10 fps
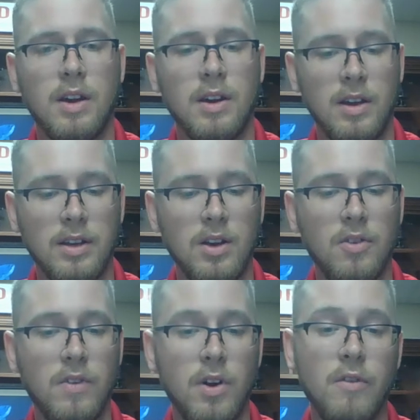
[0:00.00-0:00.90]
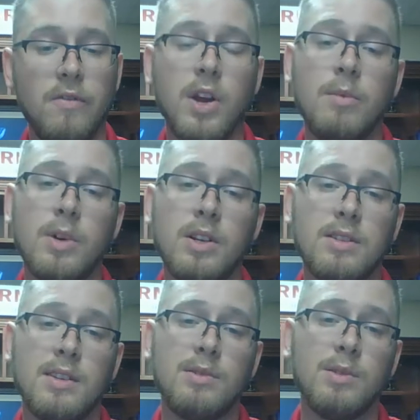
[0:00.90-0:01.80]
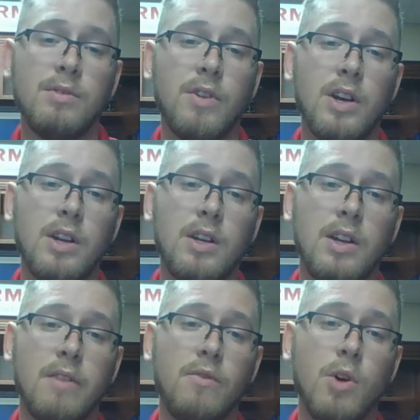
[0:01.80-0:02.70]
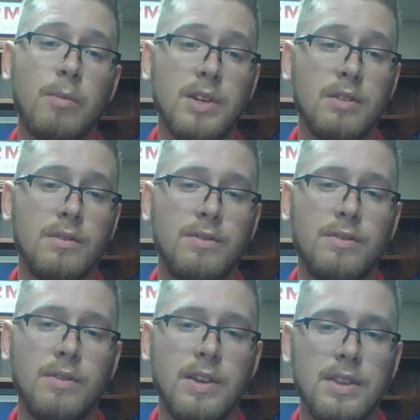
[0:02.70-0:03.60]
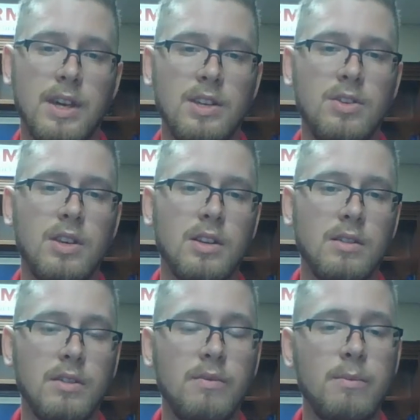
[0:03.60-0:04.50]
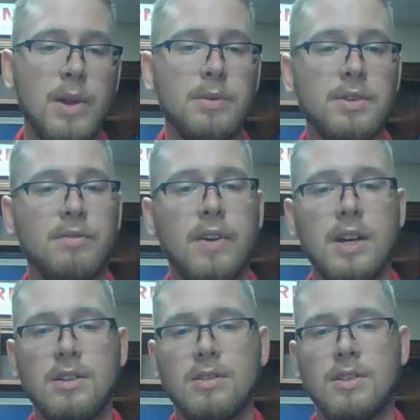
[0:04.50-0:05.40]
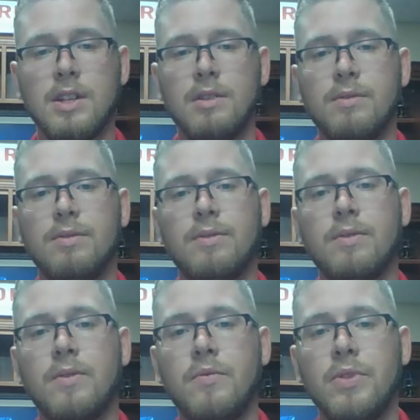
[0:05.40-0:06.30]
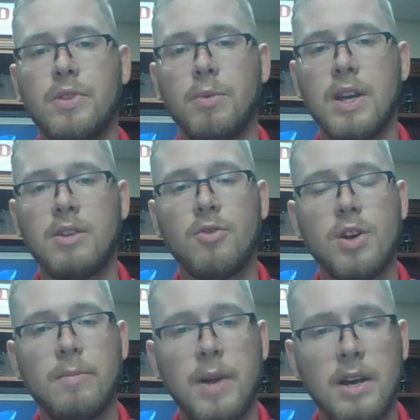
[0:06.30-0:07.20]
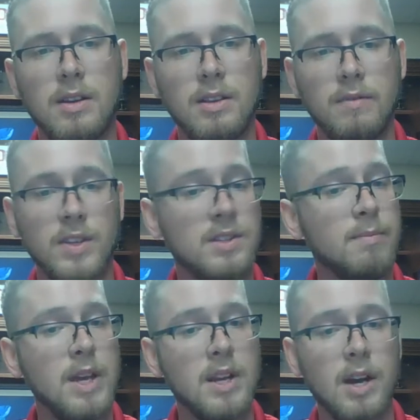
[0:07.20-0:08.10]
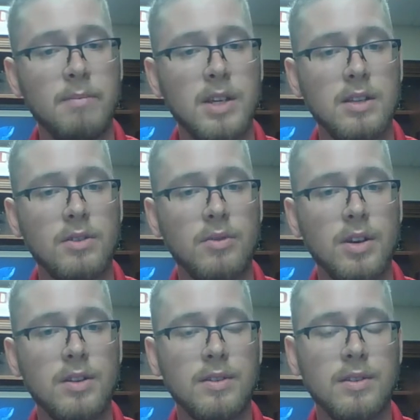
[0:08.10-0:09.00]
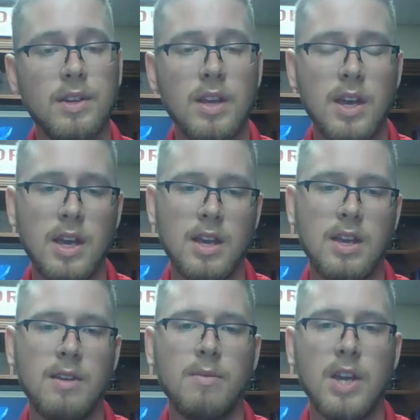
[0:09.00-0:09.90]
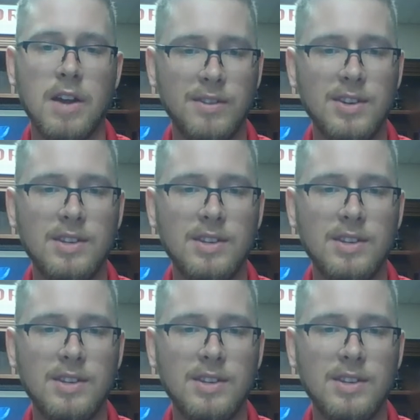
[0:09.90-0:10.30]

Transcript: I hope very much this was very informative, and that you can be able to find yourself the right career path. This may not be the career. You have a good